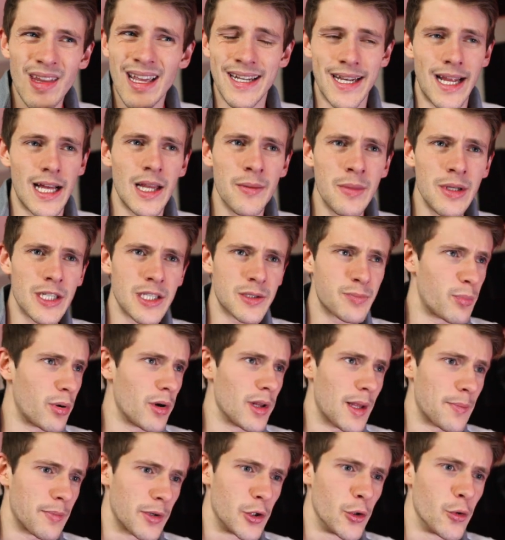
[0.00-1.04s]
Now let me just
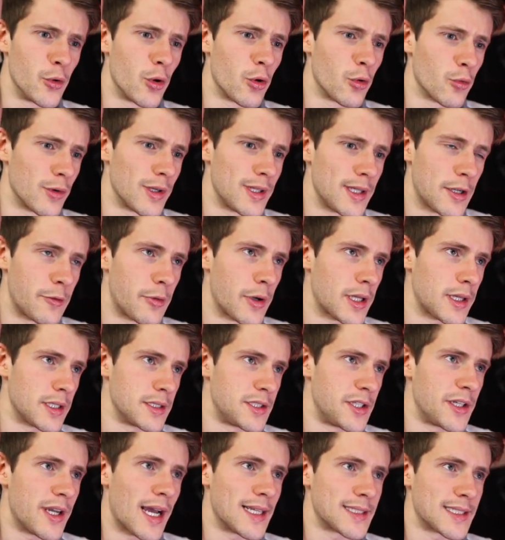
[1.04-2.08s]
pull up Google really quickly
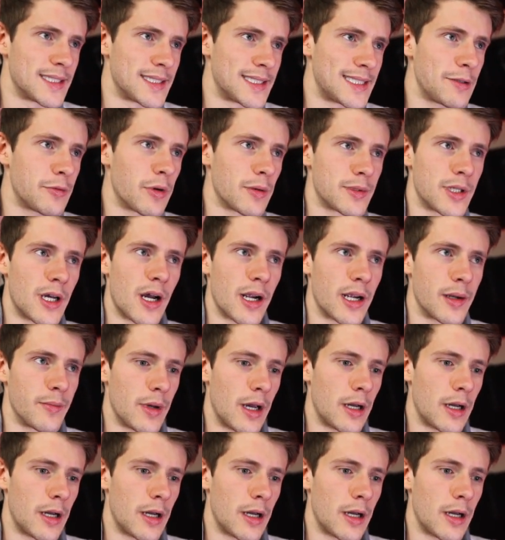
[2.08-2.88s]
so you guys can see what I'm talking